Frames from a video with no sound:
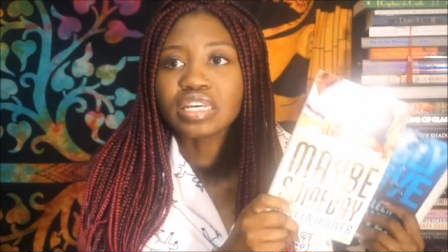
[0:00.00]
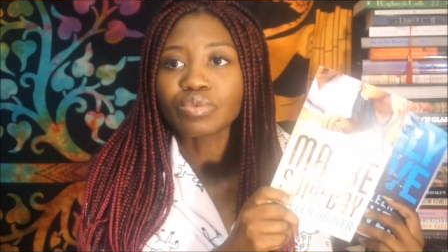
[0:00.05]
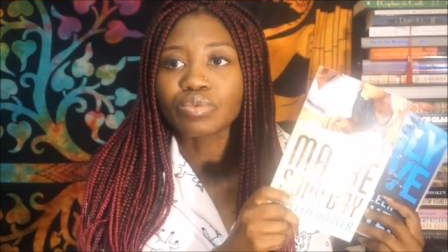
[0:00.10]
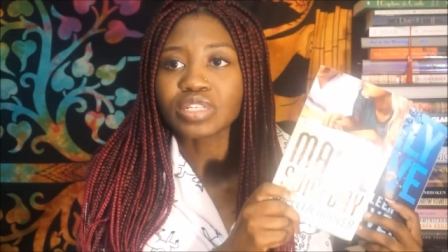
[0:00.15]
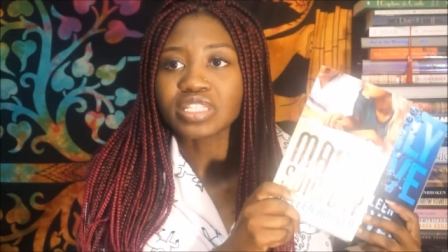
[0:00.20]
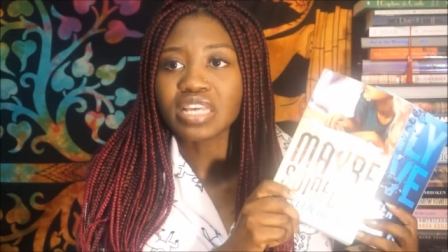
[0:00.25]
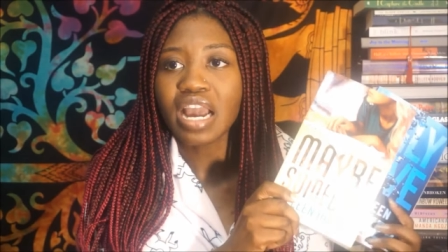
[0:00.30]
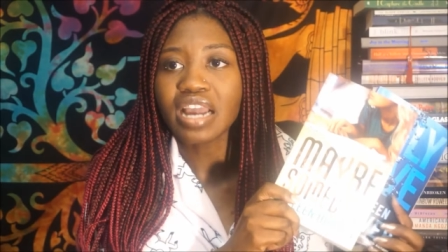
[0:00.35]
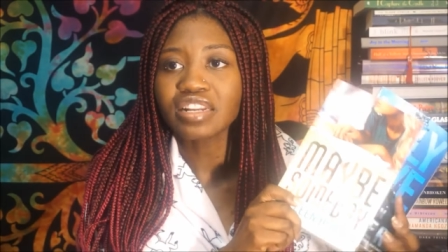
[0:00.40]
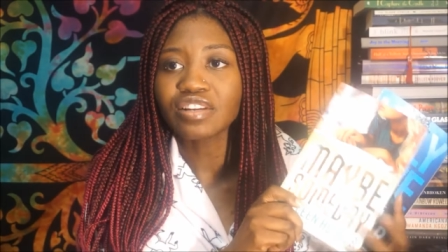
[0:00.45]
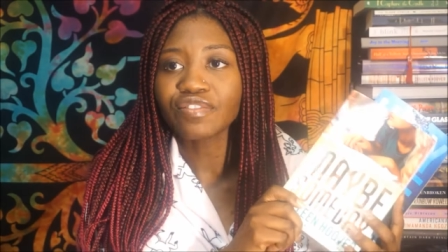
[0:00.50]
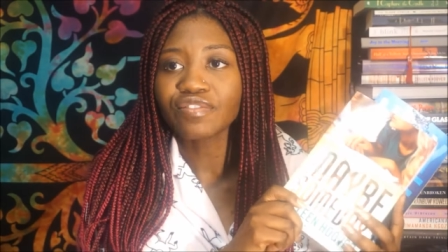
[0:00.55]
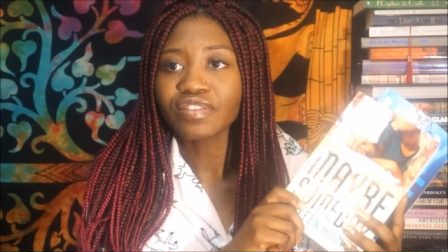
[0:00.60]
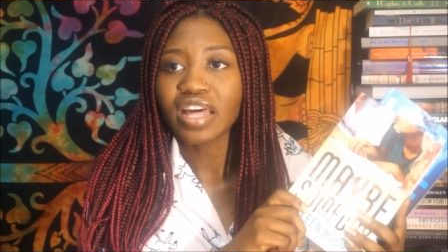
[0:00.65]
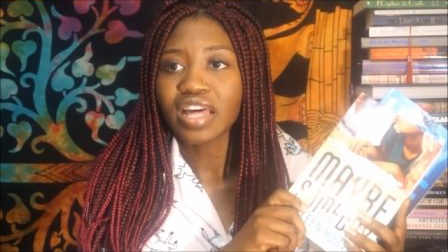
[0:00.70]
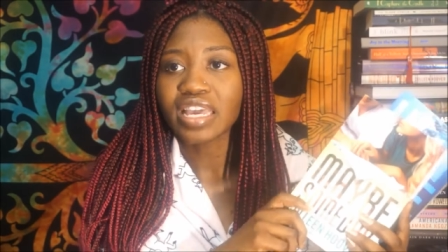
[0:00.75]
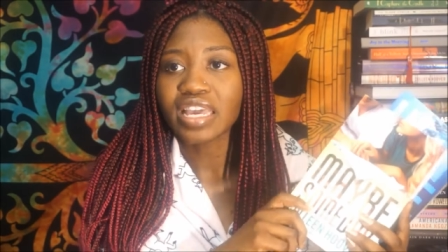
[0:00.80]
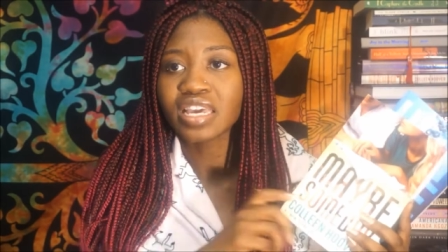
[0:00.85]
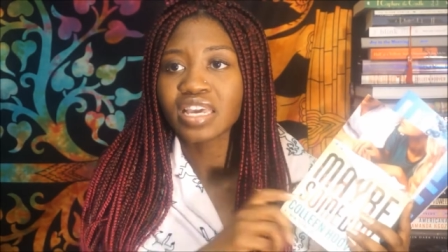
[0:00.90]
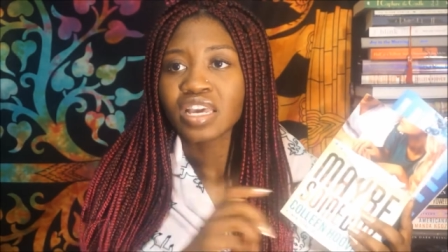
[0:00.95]
It was kind of
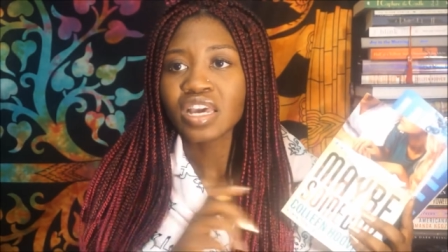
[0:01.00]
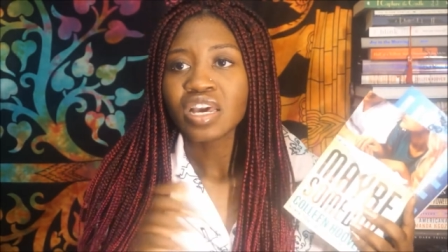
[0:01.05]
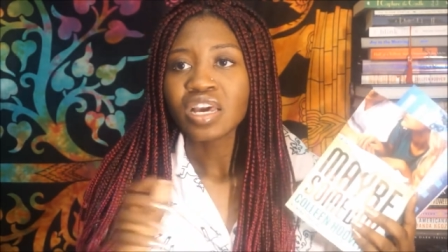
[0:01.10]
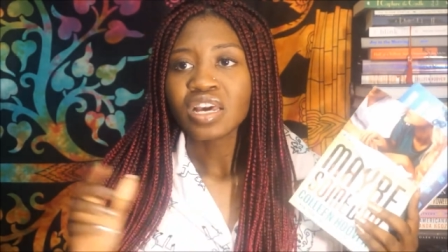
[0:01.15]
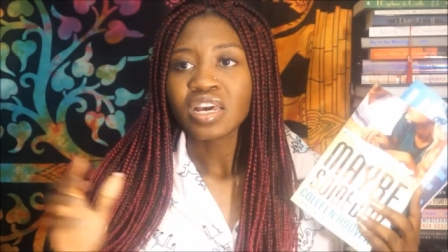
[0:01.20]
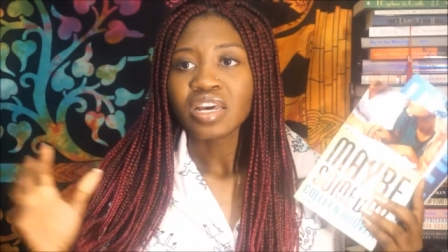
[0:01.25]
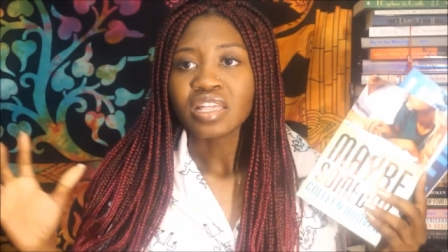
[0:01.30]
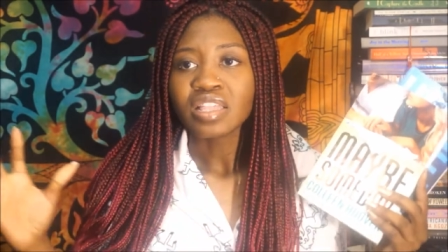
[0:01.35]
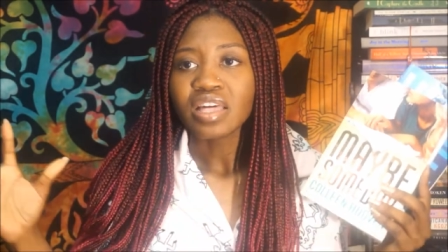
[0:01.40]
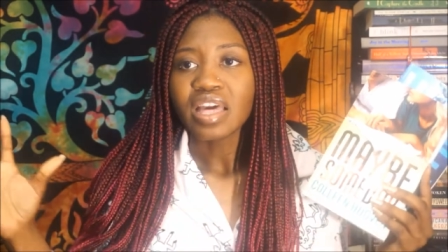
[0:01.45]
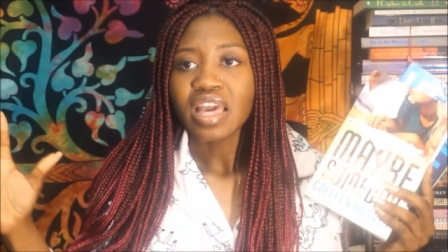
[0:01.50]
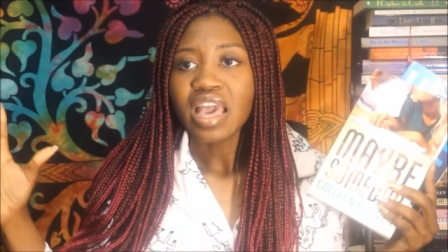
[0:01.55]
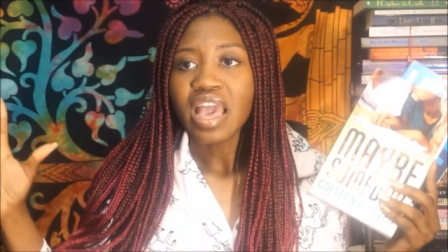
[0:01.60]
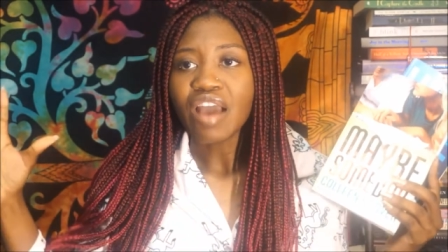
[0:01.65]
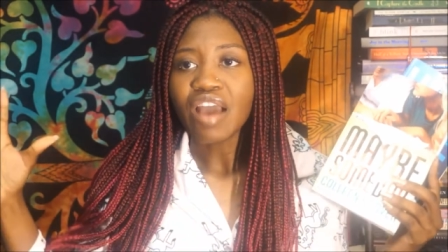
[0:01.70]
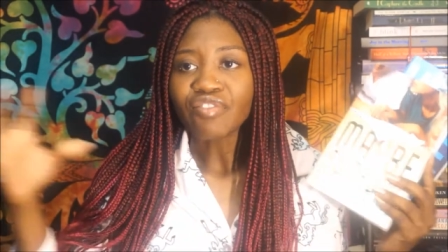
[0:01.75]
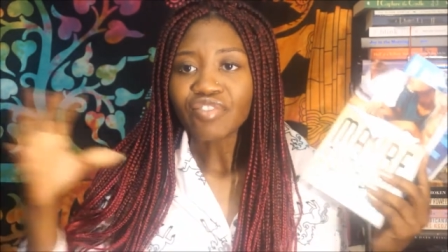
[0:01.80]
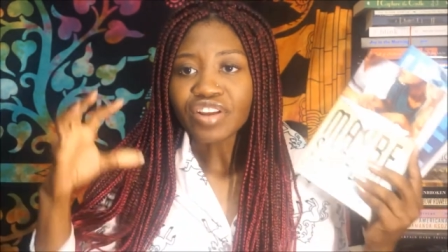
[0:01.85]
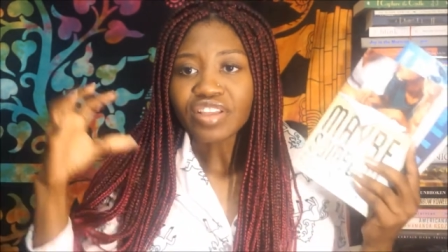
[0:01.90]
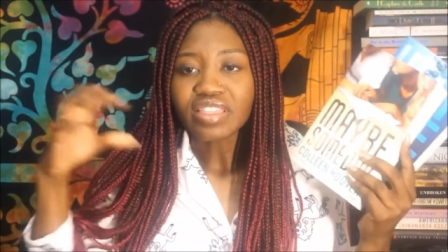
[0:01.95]
like
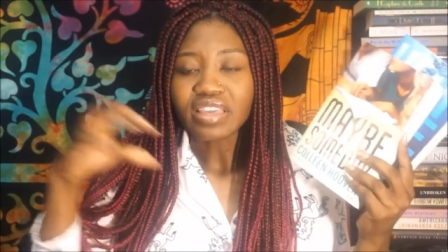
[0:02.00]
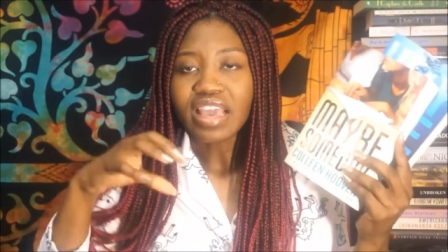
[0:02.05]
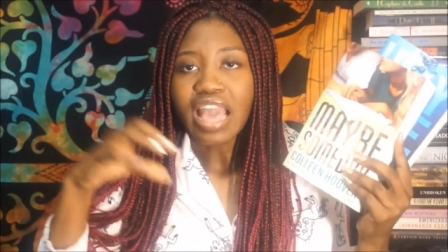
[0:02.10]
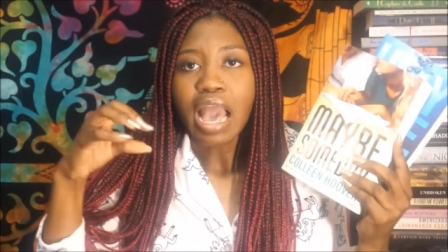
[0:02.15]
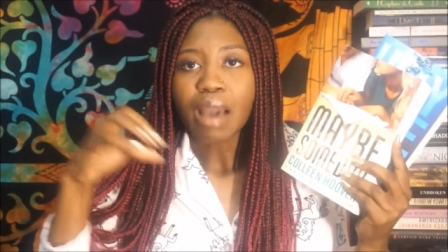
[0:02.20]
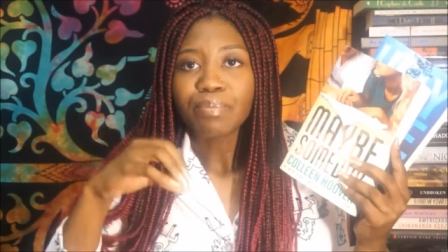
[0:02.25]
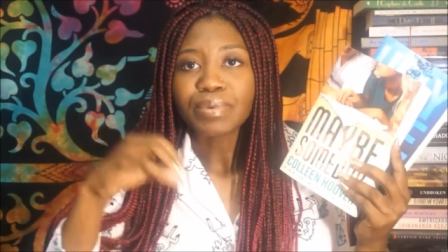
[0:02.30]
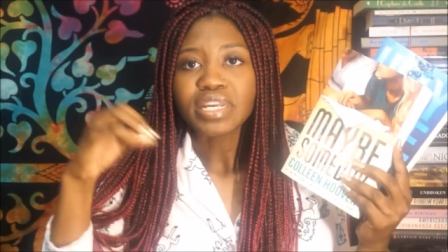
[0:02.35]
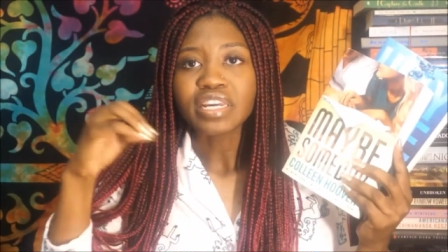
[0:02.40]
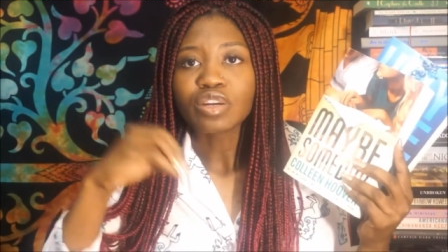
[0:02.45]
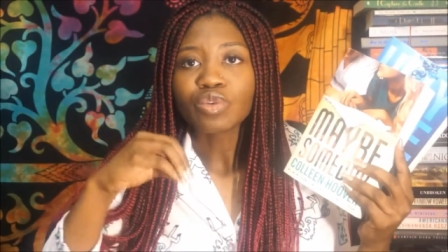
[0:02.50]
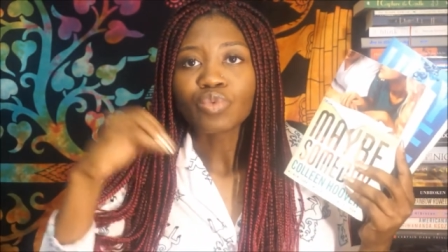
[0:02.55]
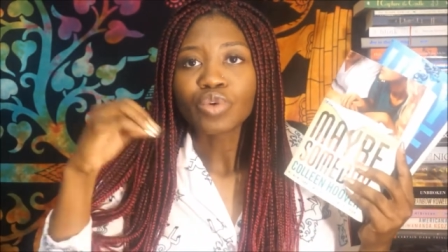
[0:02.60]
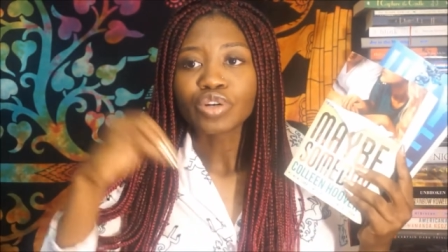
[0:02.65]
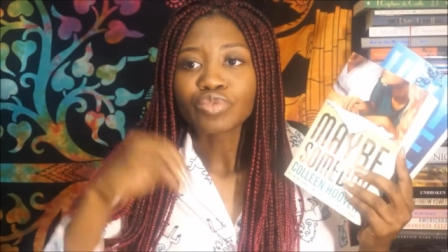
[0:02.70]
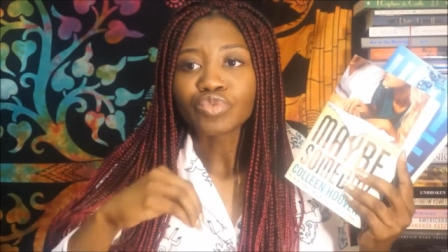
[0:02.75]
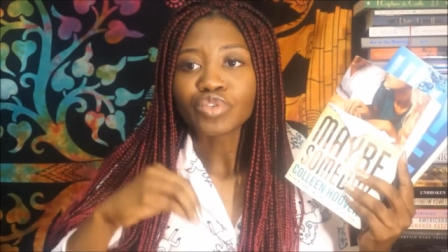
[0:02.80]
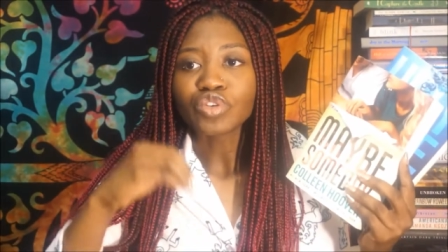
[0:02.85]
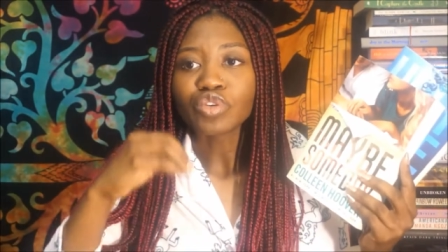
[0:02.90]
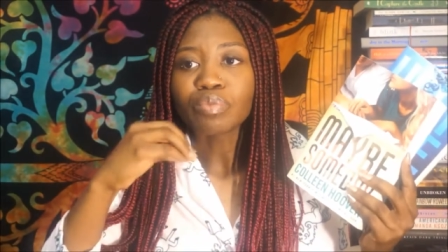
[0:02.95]
everything happening in
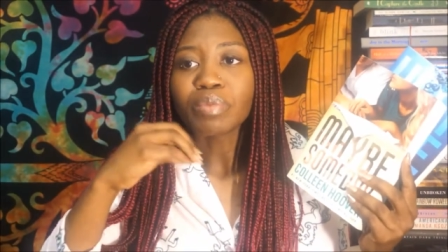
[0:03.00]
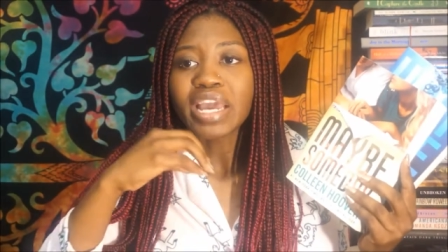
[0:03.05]
one room.